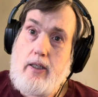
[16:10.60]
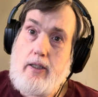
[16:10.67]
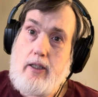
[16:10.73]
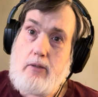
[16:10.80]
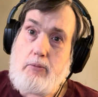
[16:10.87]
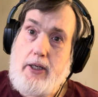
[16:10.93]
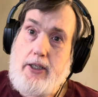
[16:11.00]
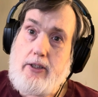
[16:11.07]
the
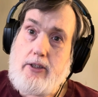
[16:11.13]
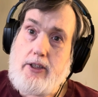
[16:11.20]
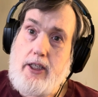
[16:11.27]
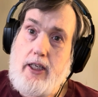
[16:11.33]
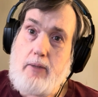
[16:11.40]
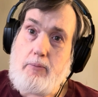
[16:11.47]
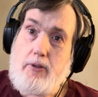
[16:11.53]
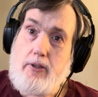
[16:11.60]
mayors
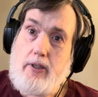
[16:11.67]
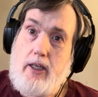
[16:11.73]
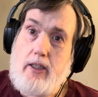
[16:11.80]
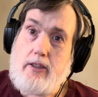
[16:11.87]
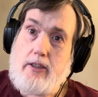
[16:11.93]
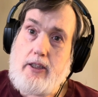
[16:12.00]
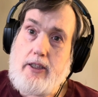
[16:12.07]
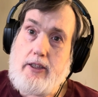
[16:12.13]
keep their
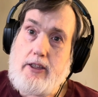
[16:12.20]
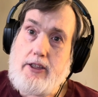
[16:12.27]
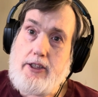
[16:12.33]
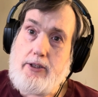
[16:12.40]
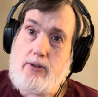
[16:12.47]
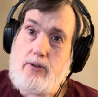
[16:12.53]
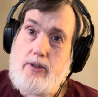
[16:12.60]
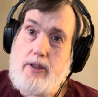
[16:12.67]
guns
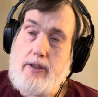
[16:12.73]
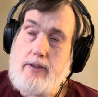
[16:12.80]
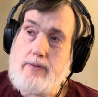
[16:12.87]
concealed.